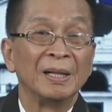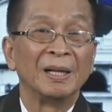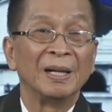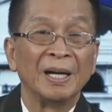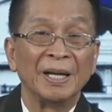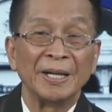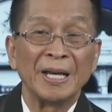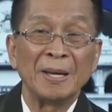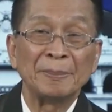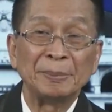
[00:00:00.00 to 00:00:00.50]

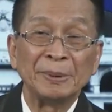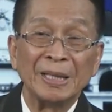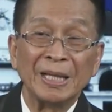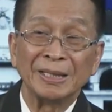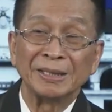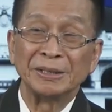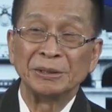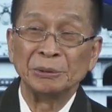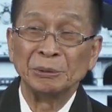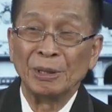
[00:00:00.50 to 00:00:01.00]
Hanapin
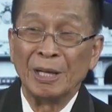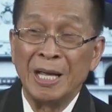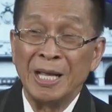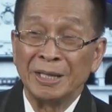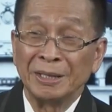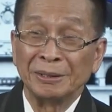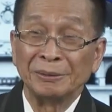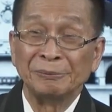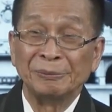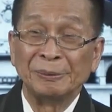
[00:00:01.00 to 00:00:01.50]
natin yung
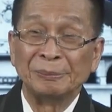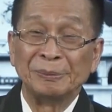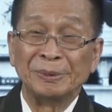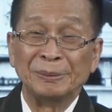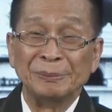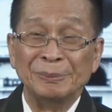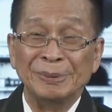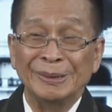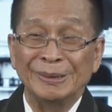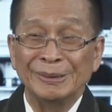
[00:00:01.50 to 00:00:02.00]
150
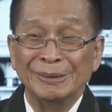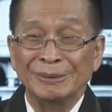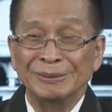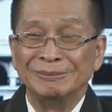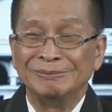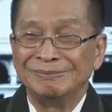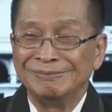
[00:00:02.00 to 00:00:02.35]
billion.